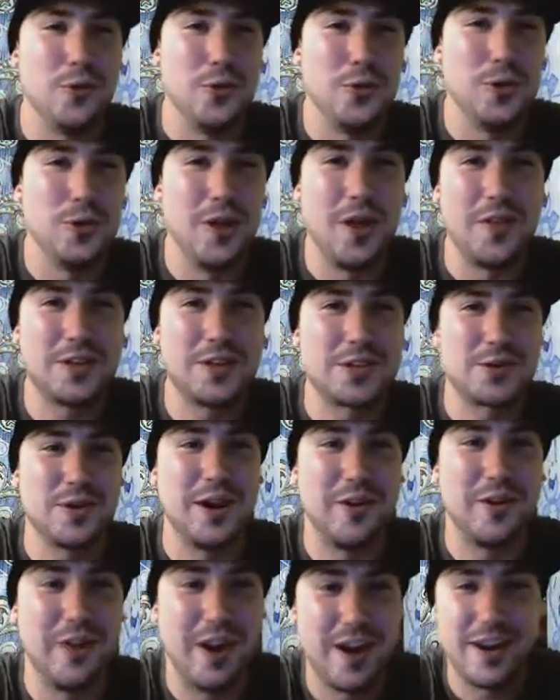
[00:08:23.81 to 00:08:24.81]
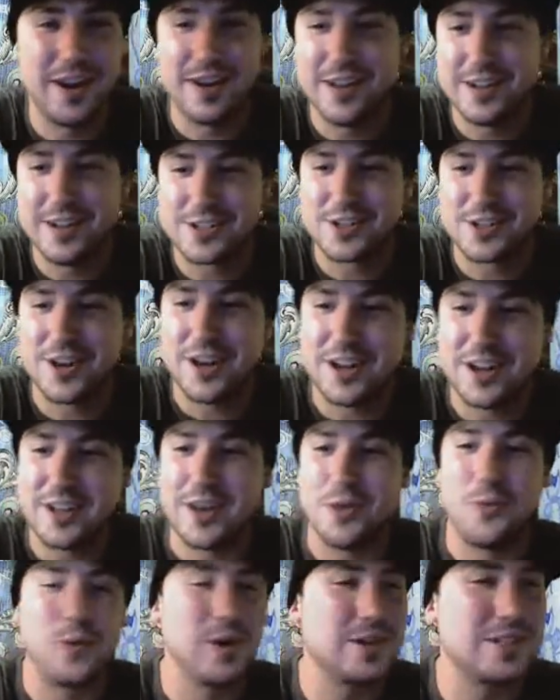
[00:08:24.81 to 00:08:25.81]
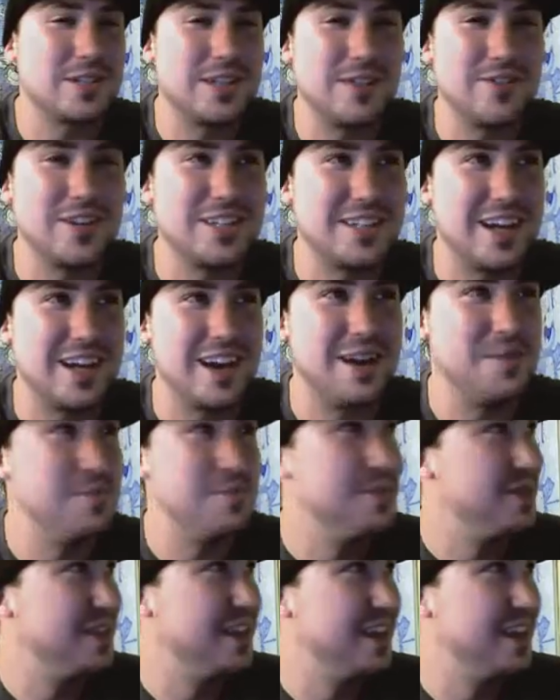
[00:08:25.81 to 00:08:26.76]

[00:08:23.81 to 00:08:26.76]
rule on the trail, right? It works every time.